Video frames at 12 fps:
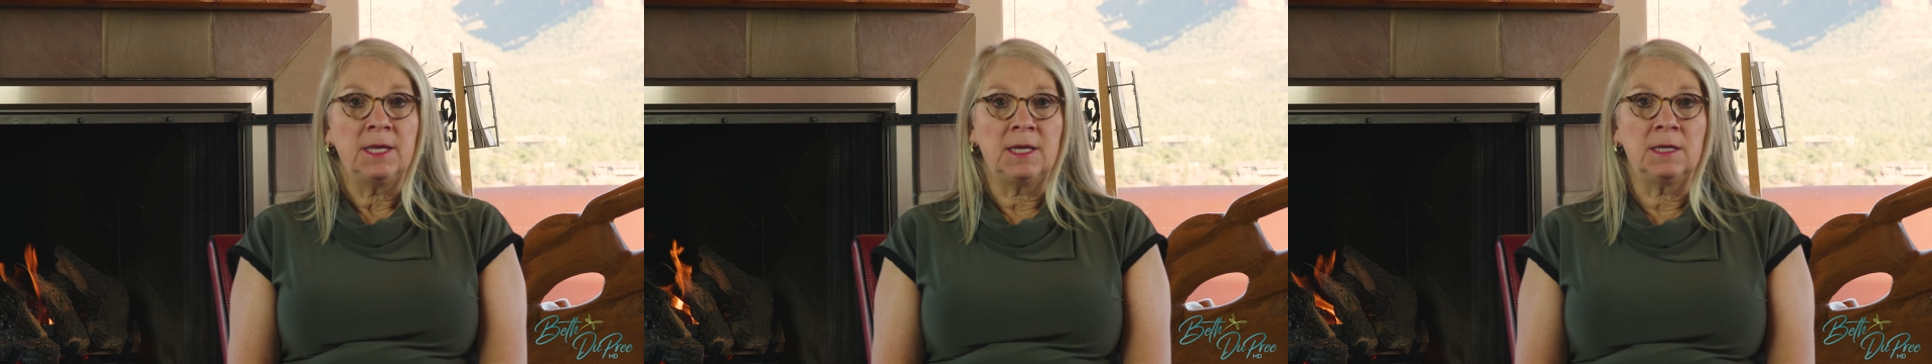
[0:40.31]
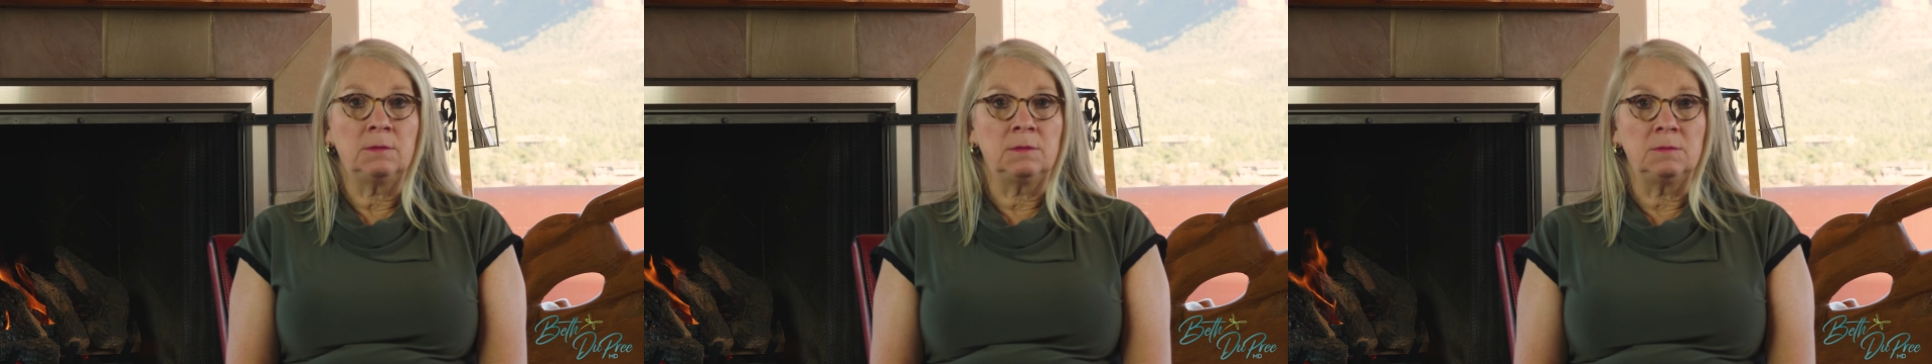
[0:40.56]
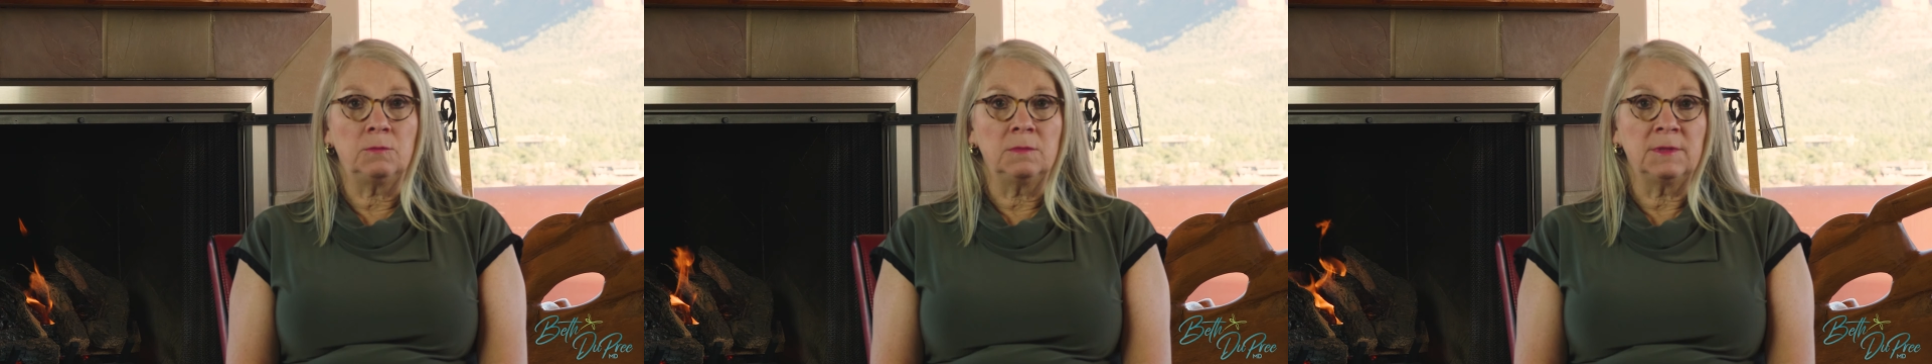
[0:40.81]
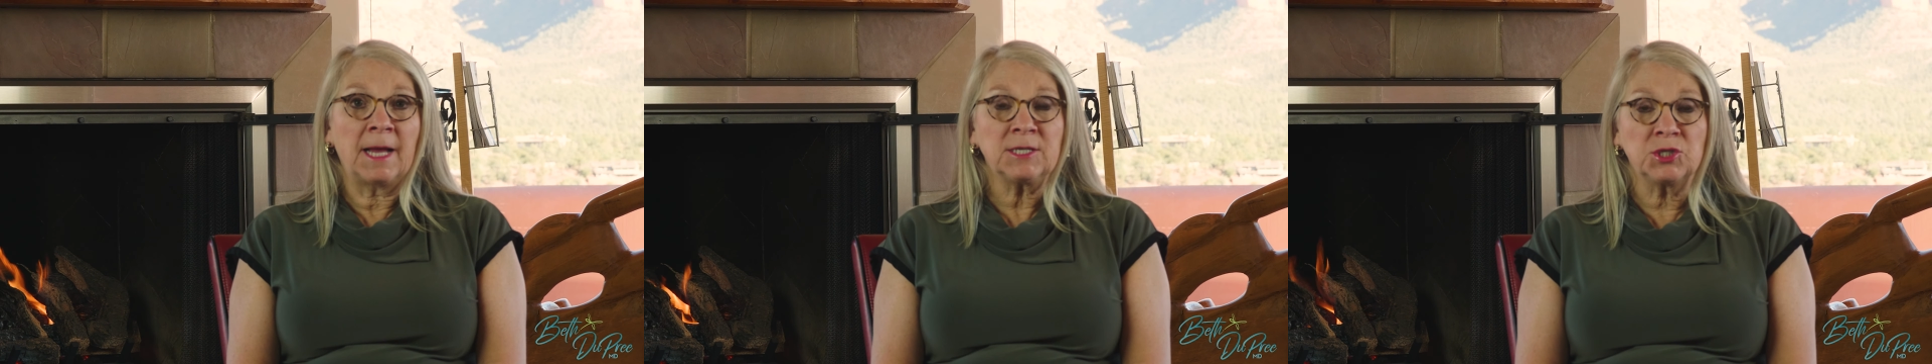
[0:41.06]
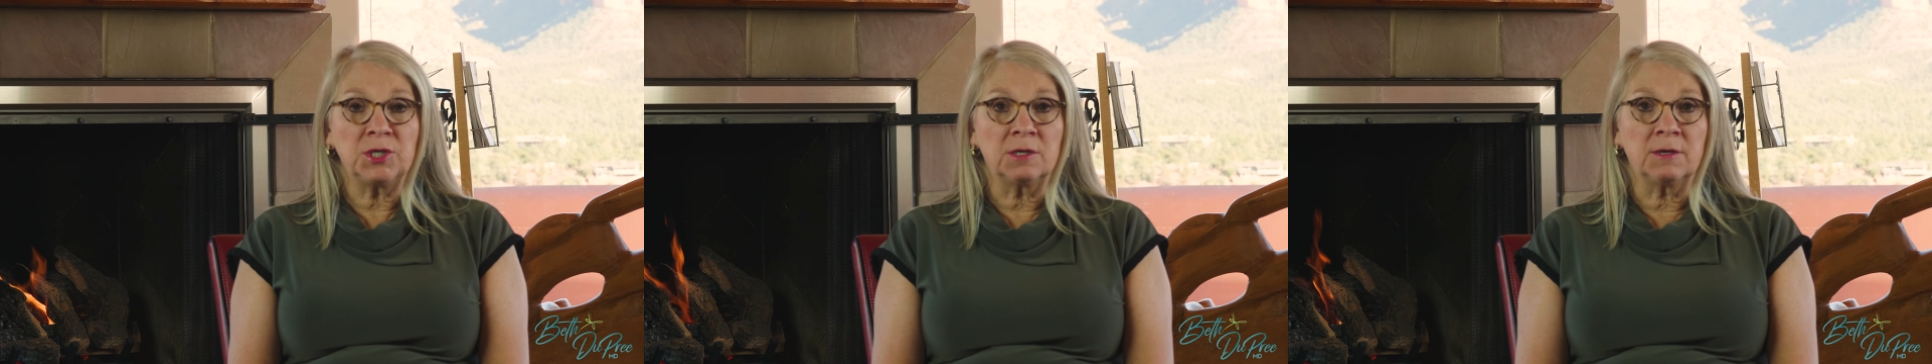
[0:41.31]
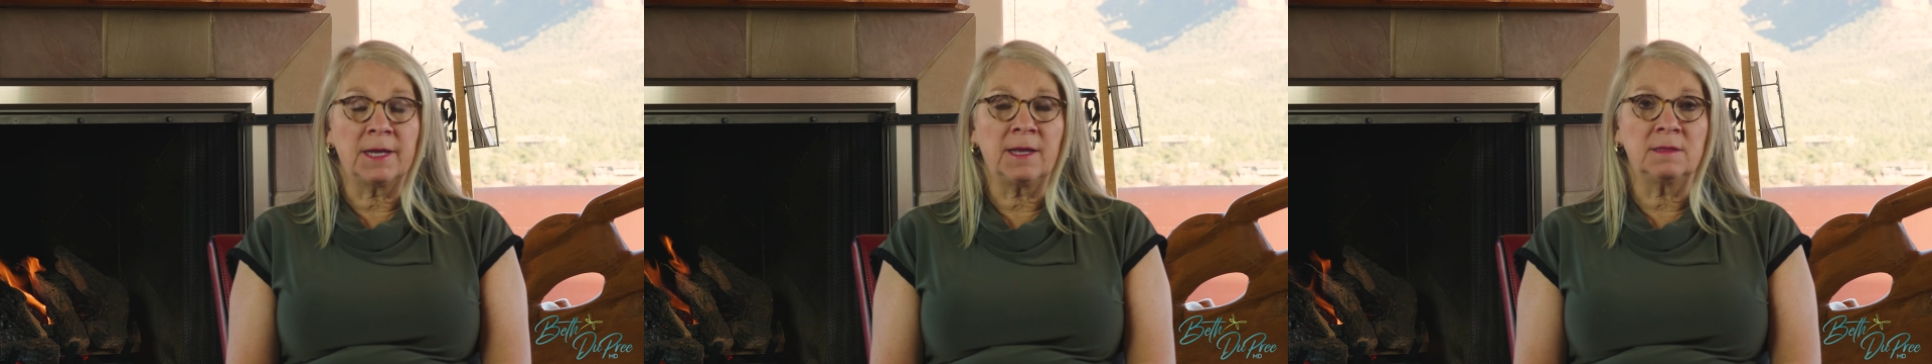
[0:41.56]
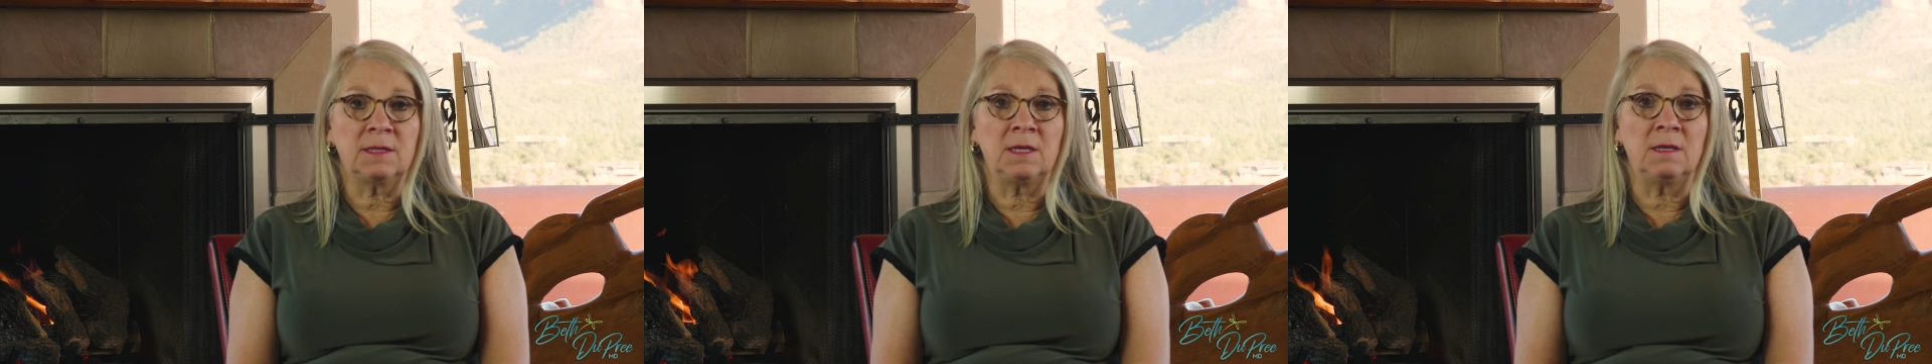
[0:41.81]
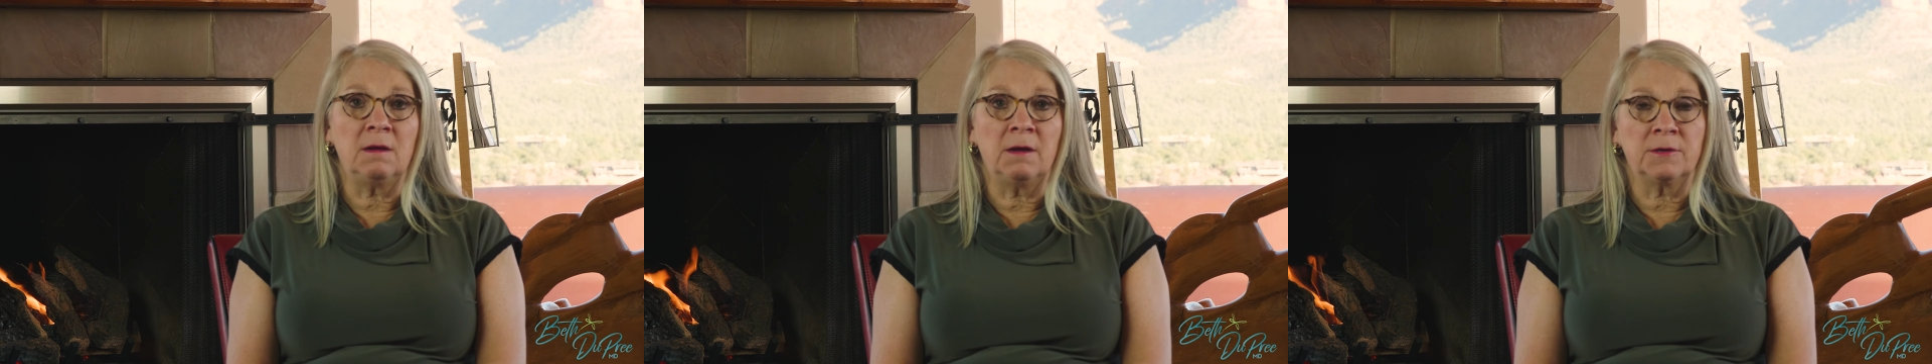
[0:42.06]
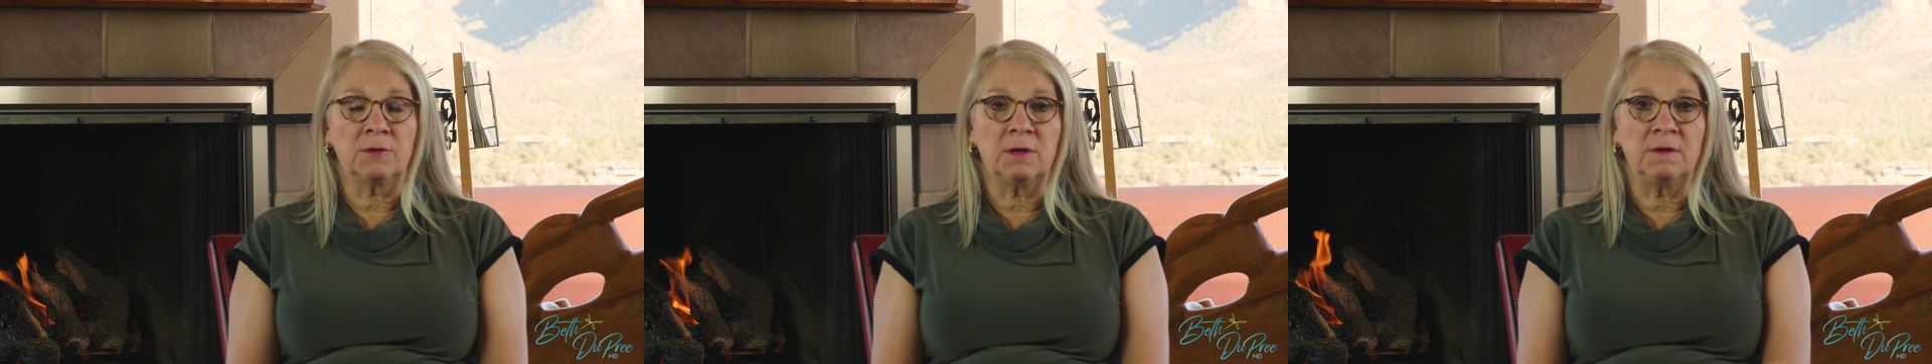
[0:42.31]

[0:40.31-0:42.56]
And last year, I got the honor